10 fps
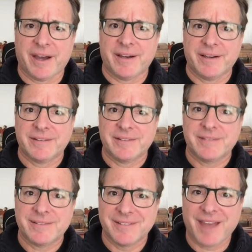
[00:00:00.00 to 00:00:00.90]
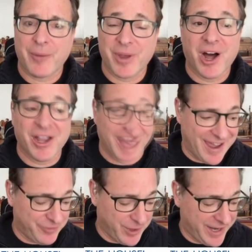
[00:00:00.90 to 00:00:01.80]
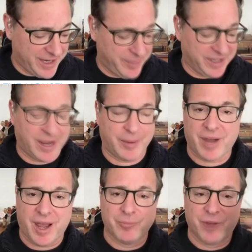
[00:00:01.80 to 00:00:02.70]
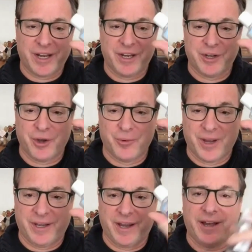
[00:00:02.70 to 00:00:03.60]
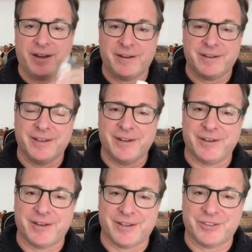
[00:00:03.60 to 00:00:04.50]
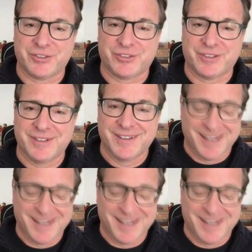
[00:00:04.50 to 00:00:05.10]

Yeah. Yeah, we all have, right? I mean, I'm ready to go right now. You know, I just